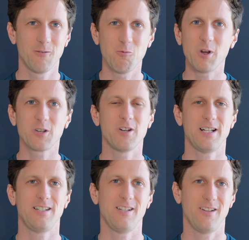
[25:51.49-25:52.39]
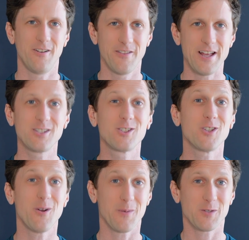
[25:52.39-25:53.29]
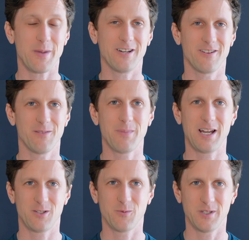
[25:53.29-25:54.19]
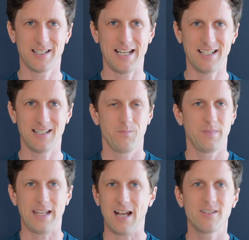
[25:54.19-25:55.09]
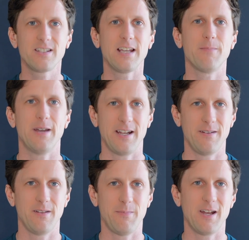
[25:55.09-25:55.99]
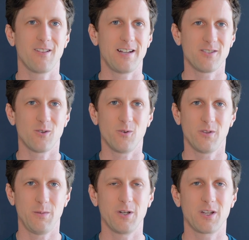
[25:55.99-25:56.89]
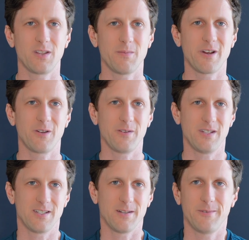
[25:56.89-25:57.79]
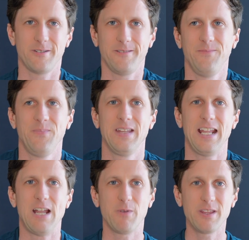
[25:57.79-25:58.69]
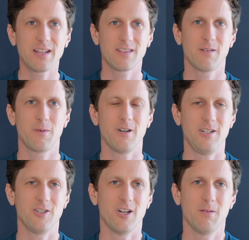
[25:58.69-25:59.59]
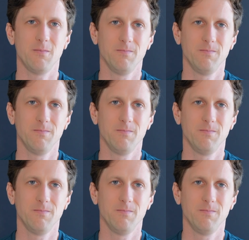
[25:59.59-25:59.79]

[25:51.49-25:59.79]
What a great deal. That's so much better than minus 110. Now, let's say BetOnline's the only book in the market with this number, and we think they're pretty sharp.